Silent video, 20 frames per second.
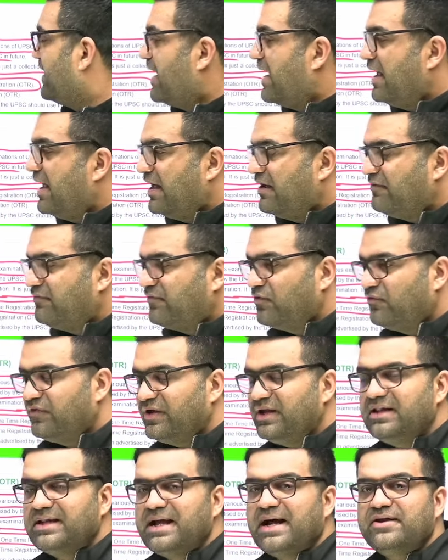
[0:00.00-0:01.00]
If you feel
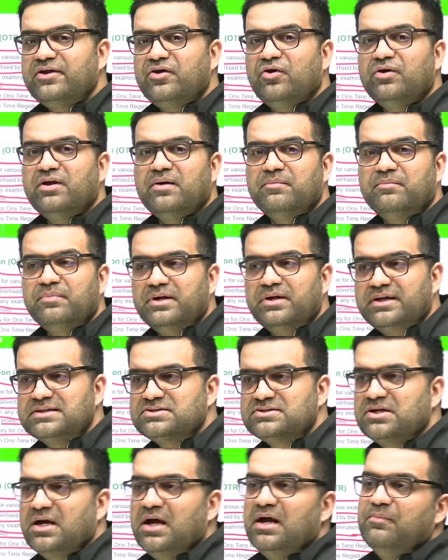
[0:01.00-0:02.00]
that your
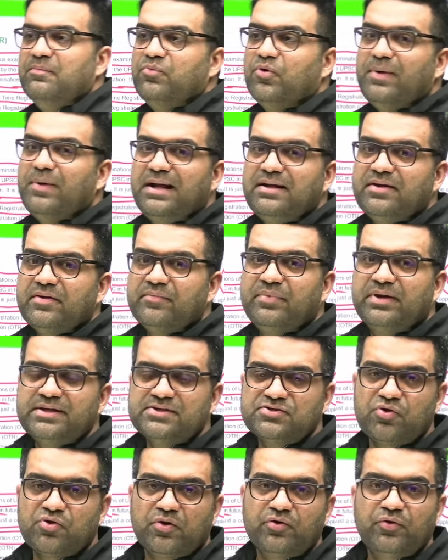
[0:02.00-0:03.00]
mobile number is
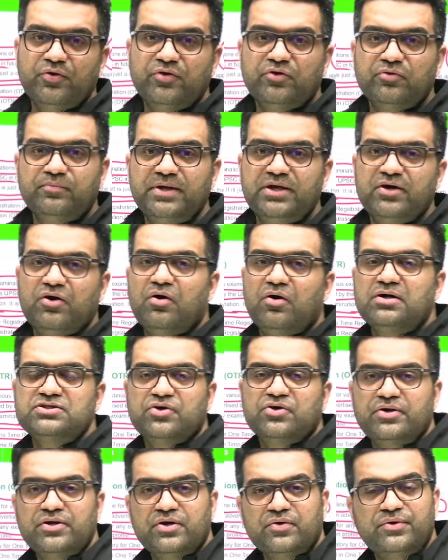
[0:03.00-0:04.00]
not going to be yours, or
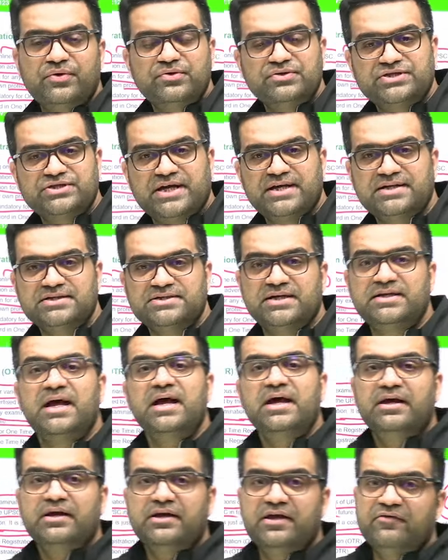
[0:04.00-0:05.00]
you're going to change it,
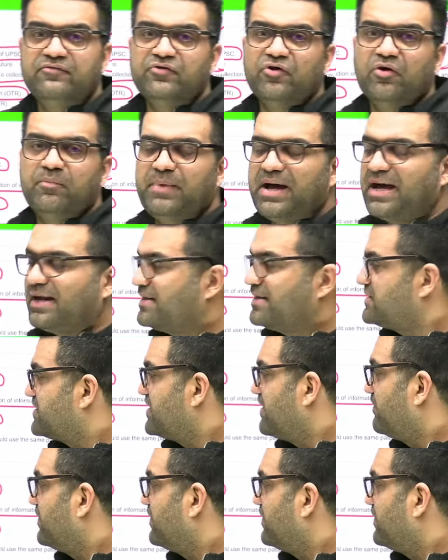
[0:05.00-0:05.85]
give your parents' number,